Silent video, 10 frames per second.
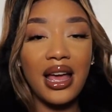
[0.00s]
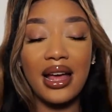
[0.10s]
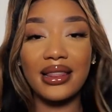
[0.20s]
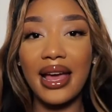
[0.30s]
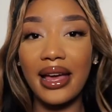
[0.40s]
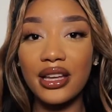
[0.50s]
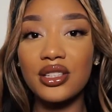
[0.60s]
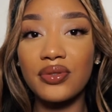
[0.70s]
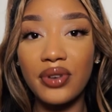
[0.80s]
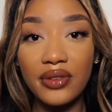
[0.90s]
The hair is
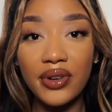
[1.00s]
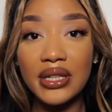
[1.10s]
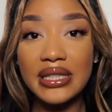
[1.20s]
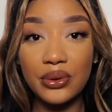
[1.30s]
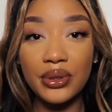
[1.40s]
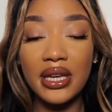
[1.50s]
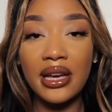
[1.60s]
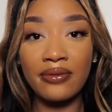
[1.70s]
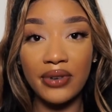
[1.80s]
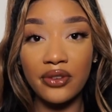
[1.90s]
very silky
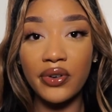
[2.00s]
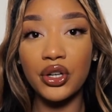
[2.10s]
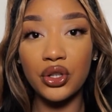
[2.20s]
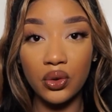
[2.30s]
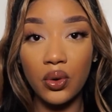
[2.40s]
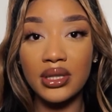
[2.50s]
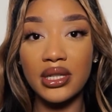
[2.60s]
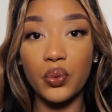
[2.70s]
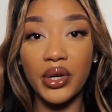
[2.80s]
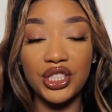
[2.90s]
and very good quality,
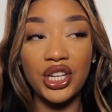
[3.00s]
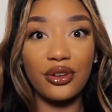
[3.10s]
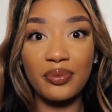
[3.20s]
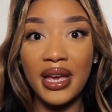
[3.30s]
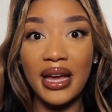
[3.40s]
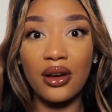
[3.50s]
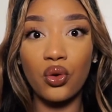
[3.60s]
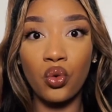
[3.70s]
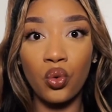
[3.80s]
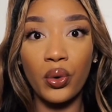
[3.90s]
which Luvme Hair
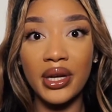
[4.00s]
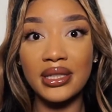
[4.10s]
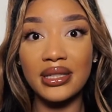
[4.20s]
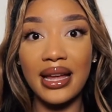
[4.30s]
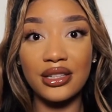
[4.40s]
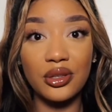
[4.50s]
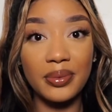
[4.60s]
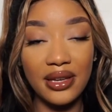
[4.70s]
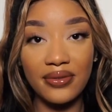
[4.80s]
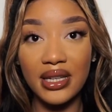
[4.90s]
always ends up
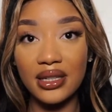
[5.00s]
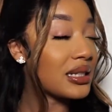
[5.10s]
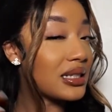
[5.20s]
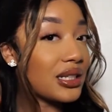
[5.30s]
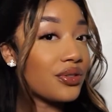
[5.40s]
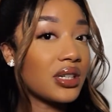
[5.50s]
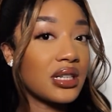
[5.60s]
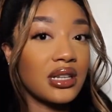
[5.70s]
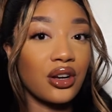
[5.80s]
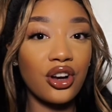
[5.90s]
giving. Considering
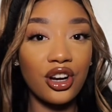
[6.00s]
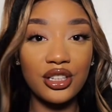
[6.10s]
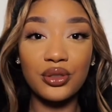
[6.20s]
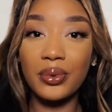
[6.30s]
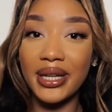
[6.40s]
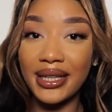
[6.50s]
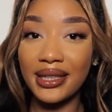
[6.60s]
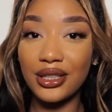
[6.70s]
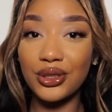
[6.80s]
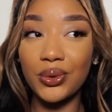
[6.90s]
it's a coloured
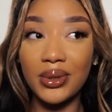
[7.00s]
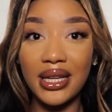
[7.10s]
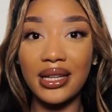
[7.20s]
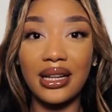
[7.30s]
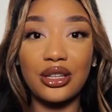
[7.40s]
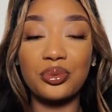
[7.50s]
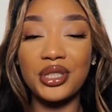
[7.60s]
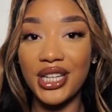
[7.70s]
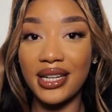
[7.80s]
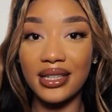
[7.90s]
wig, you'd think that there'll be
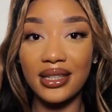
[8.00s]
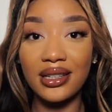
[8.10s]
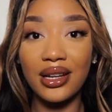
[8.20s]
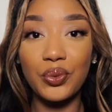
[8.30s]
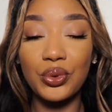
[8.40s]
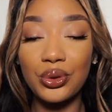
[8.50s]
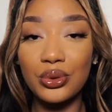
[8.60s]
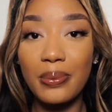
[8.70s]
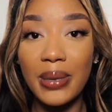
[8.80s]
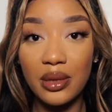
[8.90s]
shedding, or there was
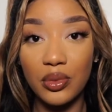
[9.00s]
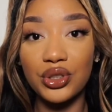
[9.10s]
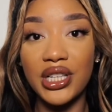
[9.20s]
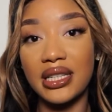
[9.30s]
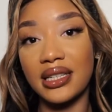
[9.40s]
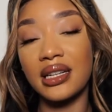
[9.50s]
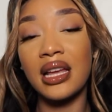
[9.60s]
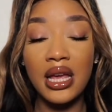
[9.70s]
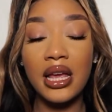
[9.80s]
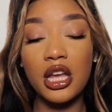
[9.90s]
minimal shedding,
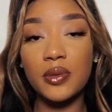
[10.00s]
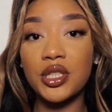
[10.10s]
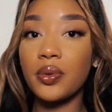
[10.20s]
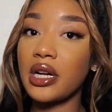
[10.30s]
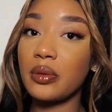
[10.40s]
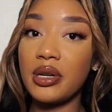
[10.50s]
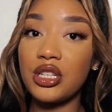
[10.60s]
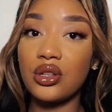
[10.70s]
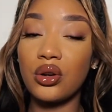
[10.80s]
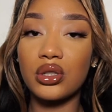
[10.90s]
especially when I
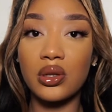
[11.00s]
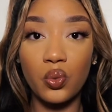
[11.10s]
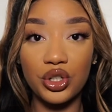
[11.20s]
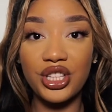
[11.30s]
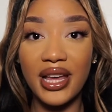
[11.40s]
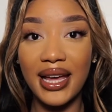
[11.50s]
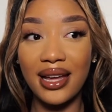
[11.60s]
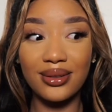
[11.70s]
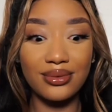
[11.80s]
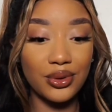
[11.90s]
bleached the knots and washed the
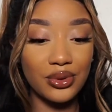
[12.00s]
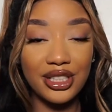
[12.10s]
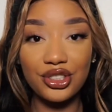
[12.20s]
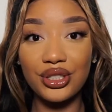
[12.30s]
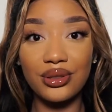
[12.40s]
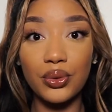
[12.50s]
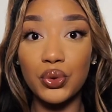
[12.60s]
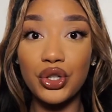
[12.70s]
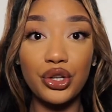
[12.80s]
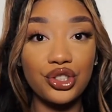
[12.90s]
hair. There was
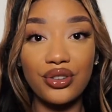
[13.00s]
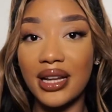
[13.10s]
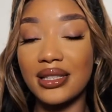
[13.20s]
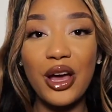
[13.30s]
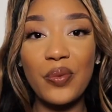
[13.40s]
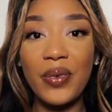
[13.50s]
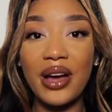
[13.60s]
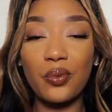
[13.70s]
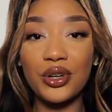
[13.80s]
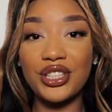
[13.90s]
no strands.
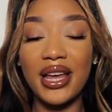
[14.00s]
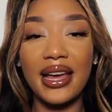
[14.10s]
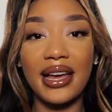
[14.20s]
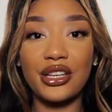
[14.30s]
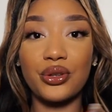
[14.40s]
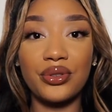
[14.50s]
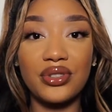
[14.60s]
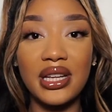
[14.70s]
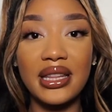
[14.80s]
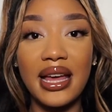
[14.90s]
I washed the hair. You would have
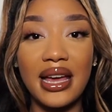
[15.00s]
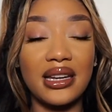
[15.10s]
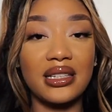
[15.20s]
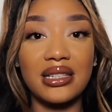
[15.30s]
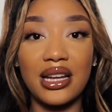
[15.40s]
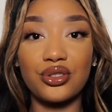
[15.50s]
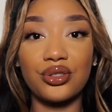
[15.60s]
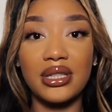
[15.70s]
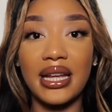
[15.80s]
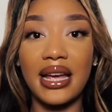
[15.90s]
seen the hair in its natural
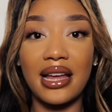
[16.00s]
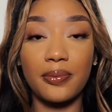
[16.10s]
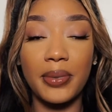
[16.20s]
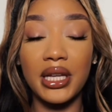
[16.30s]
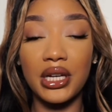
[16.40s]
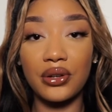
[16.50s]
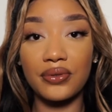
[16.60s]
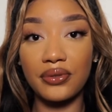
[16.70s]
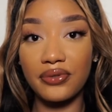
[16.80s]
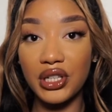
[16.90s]
state at the beginning of
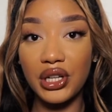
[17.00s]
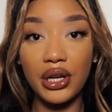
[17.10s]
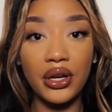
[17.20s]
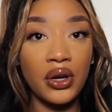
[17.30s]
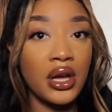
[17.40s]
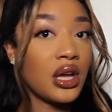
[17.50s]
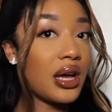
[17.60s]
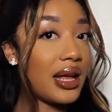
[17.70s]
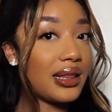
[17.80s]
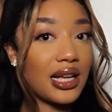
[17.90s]
the video,
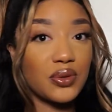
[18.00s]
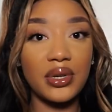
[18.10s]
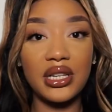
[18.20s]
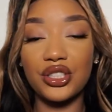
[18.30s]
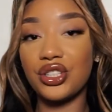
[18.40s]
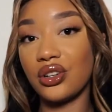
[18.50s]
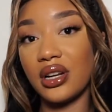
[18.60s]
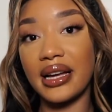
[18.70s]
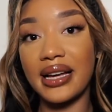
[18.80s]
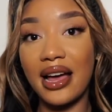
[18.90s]
and that's what it literally looked
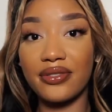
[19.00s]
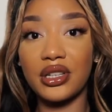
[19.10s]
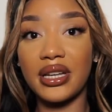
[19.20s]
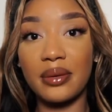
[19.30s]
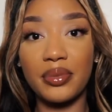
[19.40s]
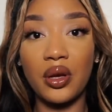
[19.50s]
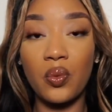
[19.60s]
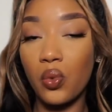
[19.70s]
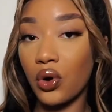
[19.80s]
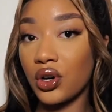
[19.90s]
like after it being
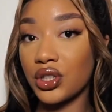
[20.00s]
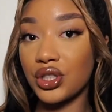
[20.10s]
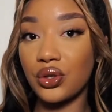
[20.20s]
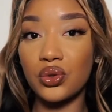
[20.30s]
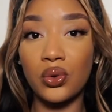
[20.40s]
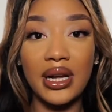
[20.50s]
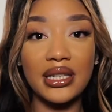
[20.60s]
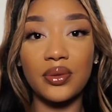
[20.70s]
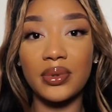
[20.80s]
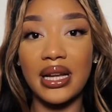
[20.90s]
washed, because all I
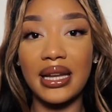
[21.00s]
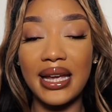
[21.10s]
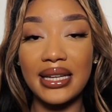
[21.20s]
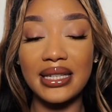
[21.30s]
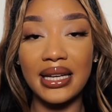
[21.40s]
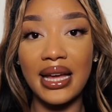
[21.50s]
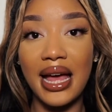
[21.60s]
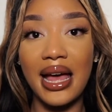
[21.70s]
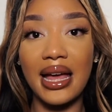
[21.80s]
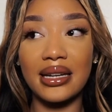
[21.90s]
did was I laid it
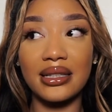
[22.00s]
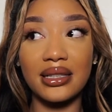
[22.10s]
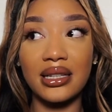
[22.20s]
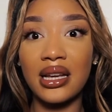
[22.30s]
and